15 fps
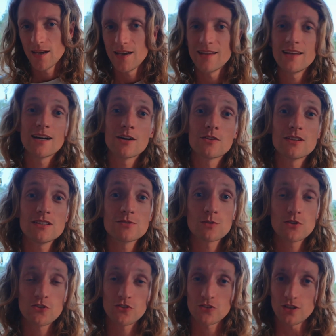Anyhow, this
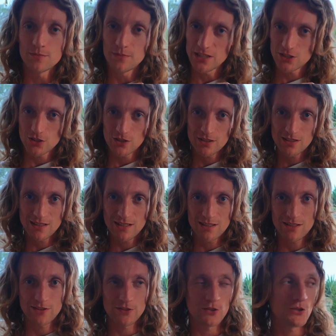was much longer than
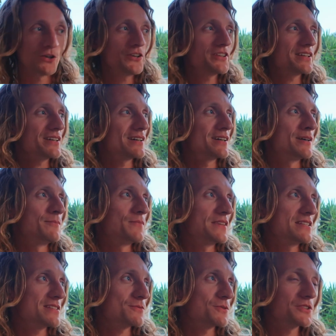I thought.
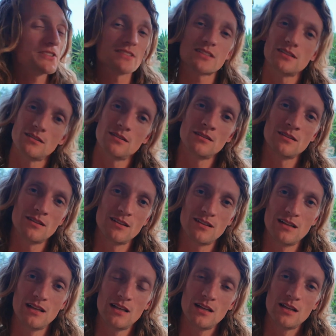This was a
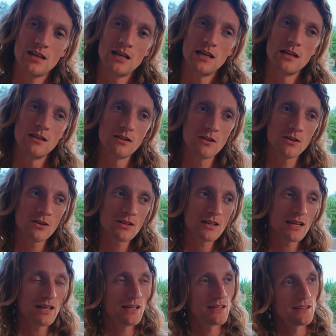
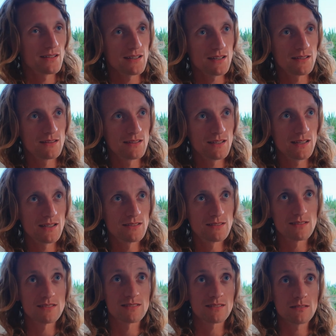long and in the
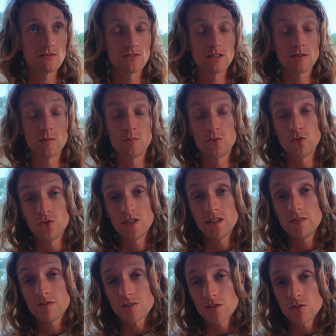end still very
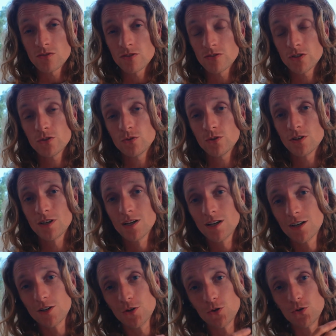brief overview
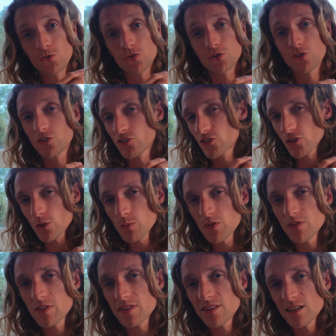over some
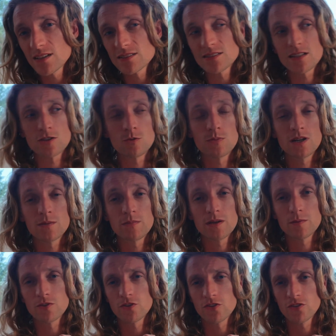of the things that you might be
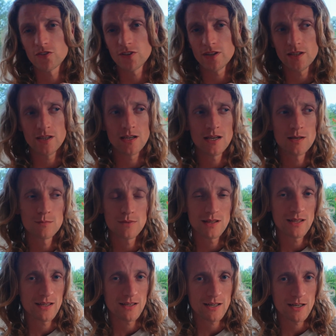able to see
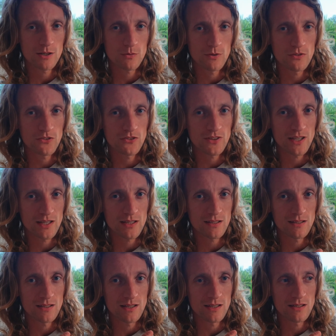playing out with
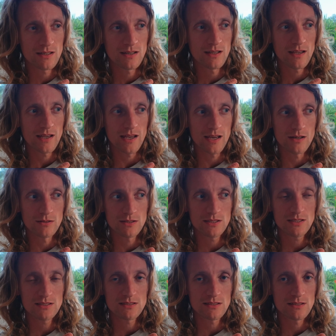Saturn in
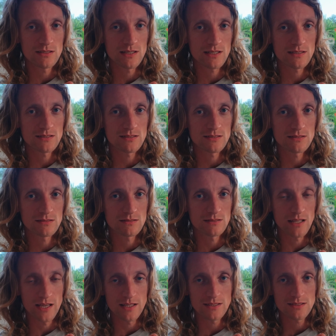Aries in the next
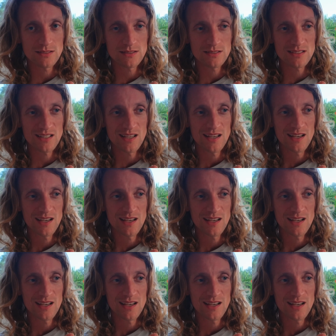days,